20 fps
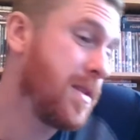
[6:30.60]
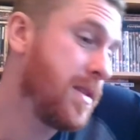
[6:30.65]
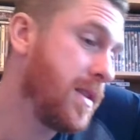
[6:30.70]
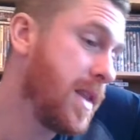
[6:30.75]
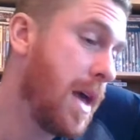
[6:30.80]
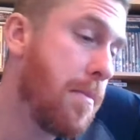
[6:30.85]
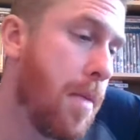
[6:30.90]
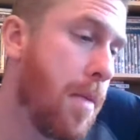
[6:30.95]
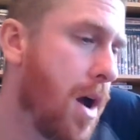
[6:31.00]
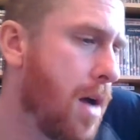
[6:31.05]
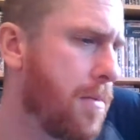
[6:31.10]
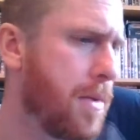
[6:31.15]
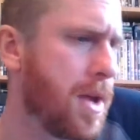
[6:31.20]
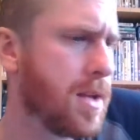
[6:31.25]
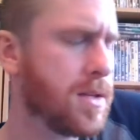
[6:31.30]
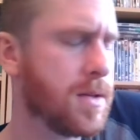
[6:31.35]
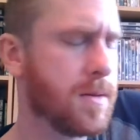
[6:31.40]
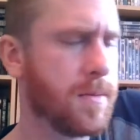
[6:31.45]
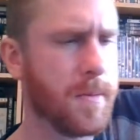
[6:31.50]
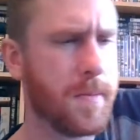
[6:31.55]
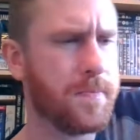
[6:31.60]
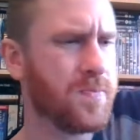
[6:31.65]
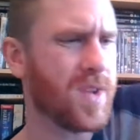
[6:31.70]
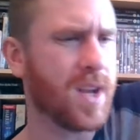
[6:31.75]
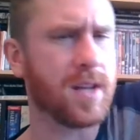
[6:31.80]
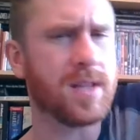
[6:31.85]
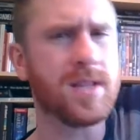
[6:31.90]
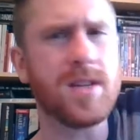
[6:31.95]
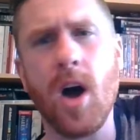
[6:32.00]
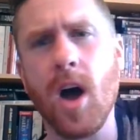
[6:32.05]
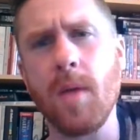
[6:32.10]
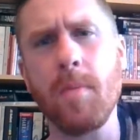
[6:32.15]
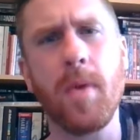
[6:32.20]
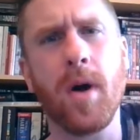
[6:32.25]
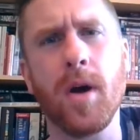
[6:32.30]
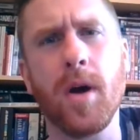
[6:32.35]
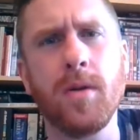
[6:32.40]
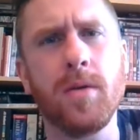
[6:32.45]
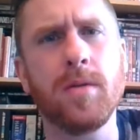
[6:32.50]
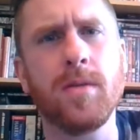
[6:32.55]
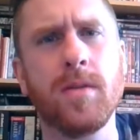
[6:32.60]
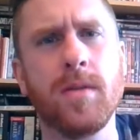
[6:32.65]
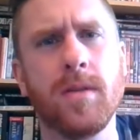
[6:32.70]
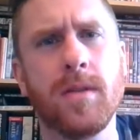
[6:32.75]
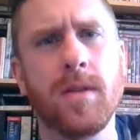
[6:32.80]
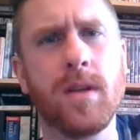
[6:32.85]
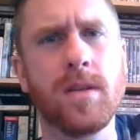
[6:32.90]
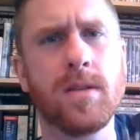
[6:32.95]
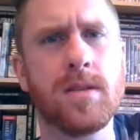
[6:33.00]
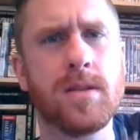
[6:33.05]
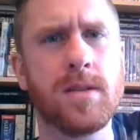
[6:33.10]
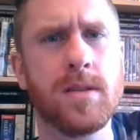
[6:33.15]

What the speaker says: There might be a typo that